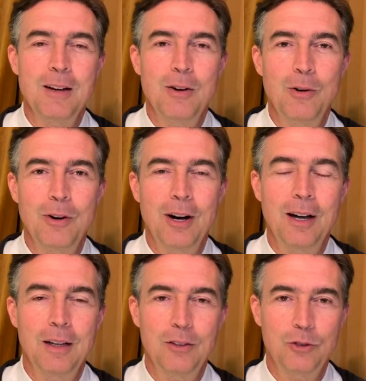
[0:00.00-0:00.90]
or on
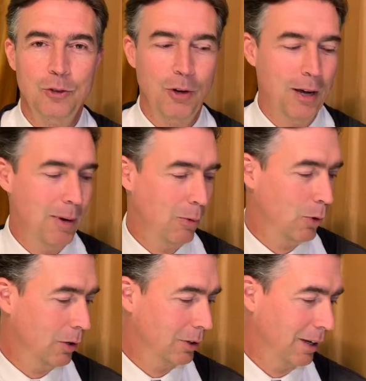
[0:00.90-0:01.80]
Instagram at
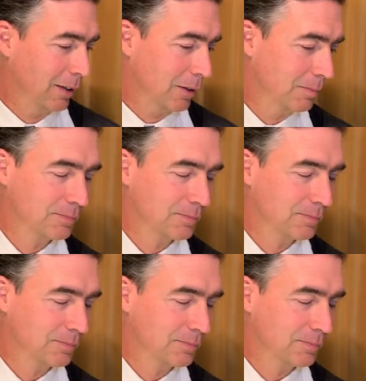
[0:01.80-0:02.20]
Walt Keller.